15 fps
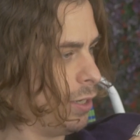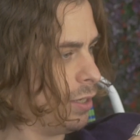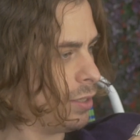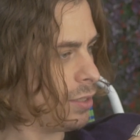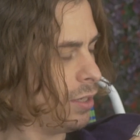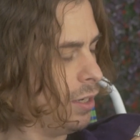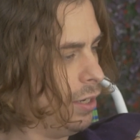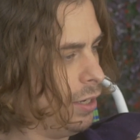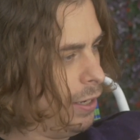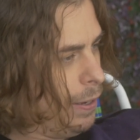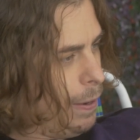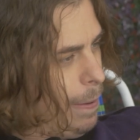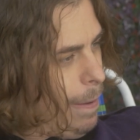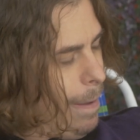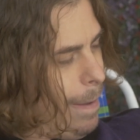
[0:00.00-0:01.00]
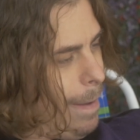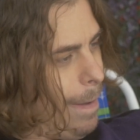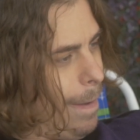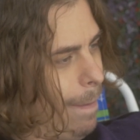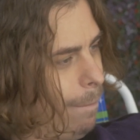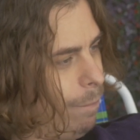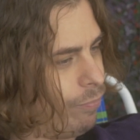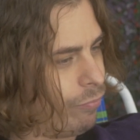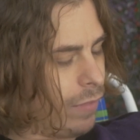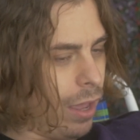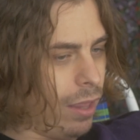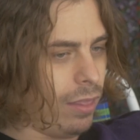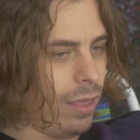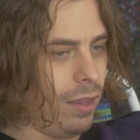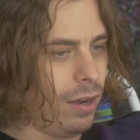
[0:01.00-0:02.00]
once.
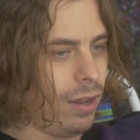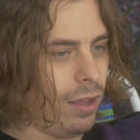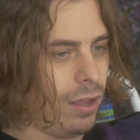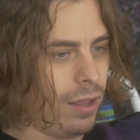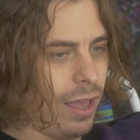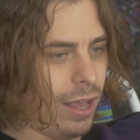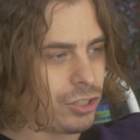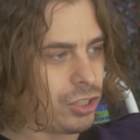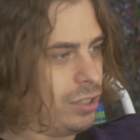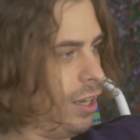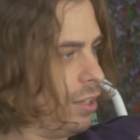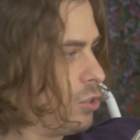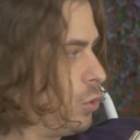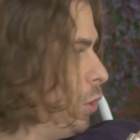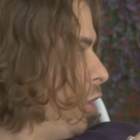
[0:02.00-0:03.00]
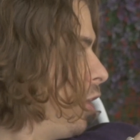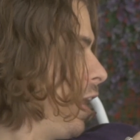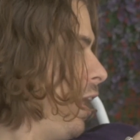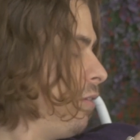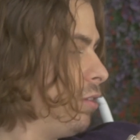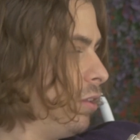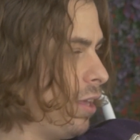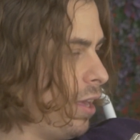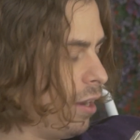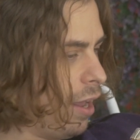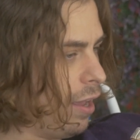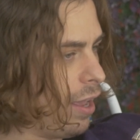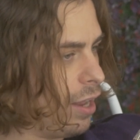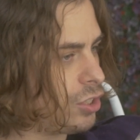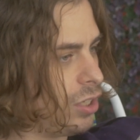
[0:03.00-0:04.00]
And then actually not too long after that,
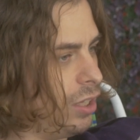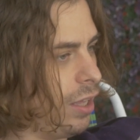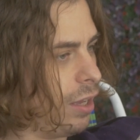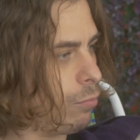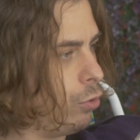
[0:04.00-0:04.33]
I actually like